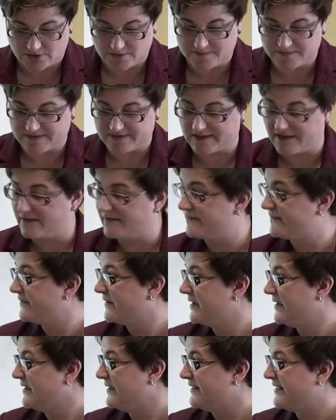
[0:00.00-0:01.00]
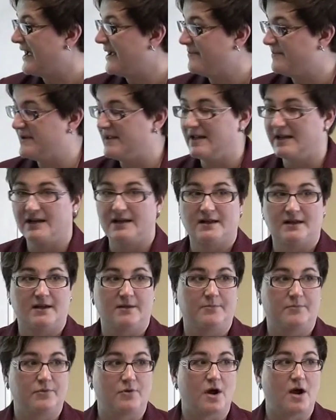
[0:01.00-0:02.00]
terms of that being a,
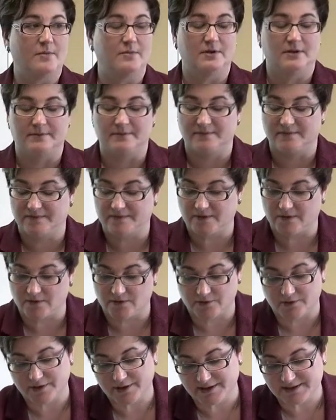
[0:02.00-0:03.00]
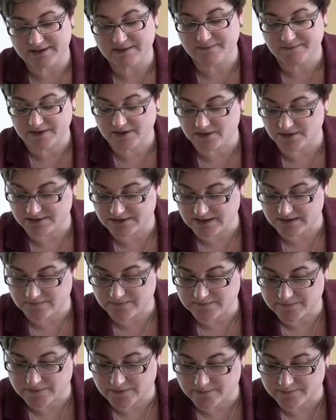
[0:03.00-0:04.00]
a problem for, or a difficulty
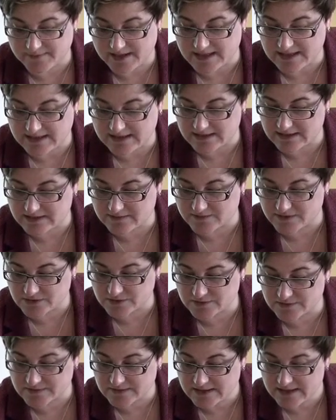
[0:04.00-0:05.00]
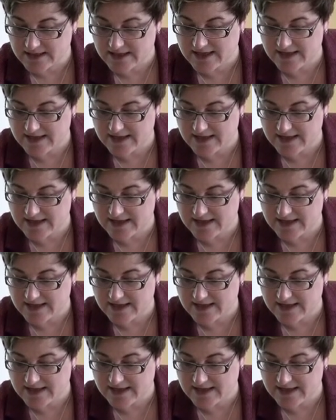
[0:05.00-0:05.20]
for many individuals.